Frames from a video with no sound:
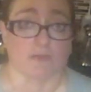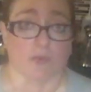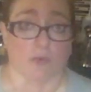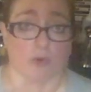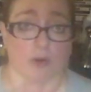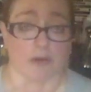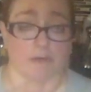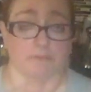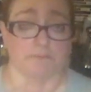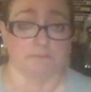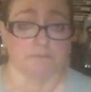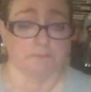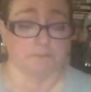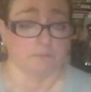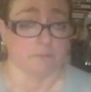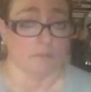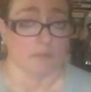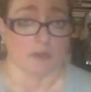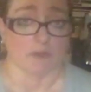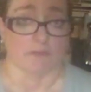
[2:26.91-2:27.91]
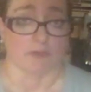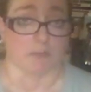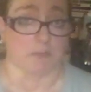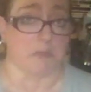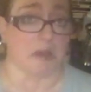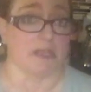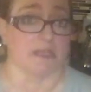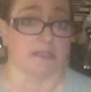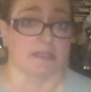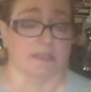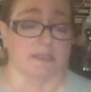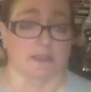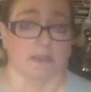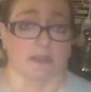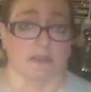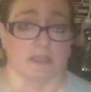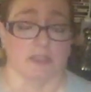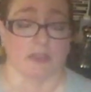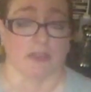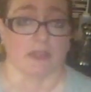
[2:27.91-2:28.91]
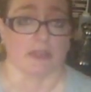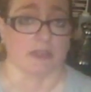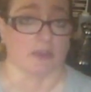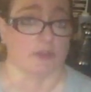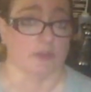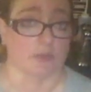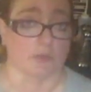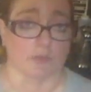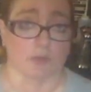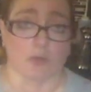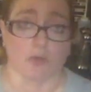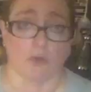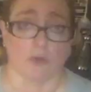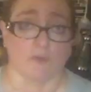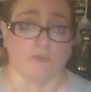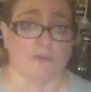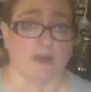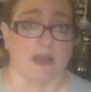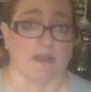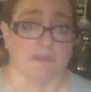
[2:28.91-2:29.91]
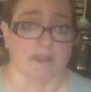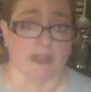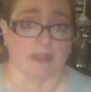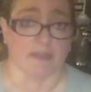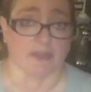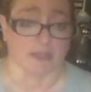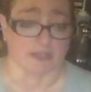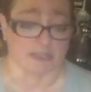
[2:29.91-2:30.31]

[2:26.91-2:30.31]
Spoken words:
for months, and until I get through the whole 5-gallon